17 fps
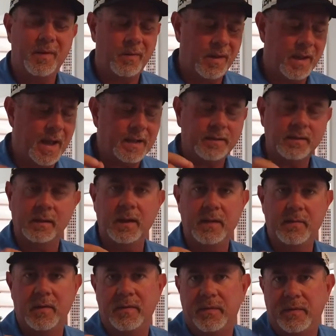I like to
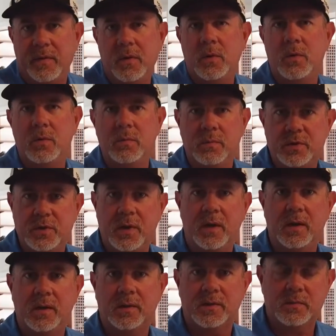leave a few
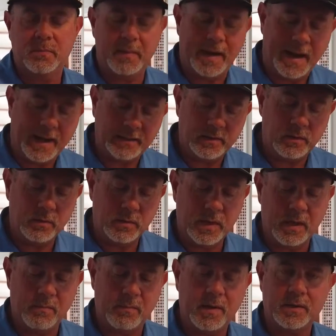chunks, but I do
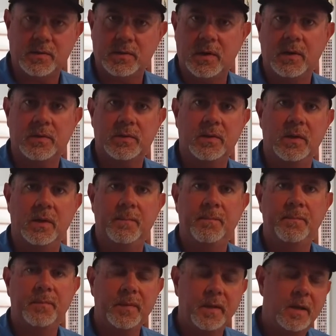get my
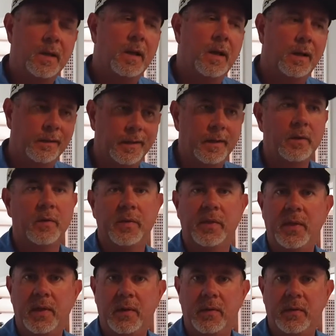salsa a little
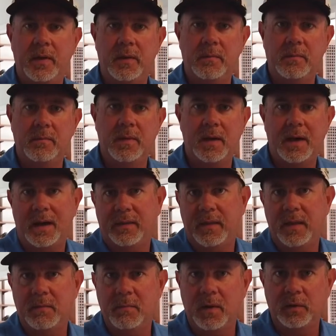thinner than I
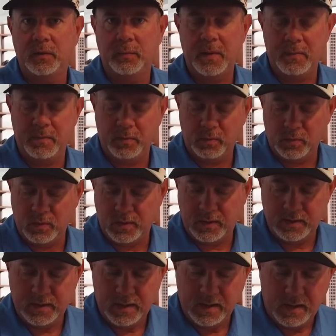think most people
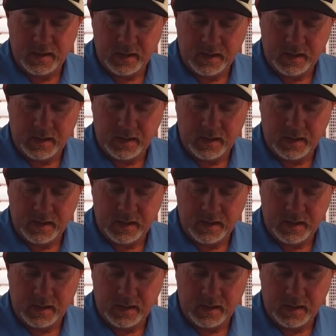would.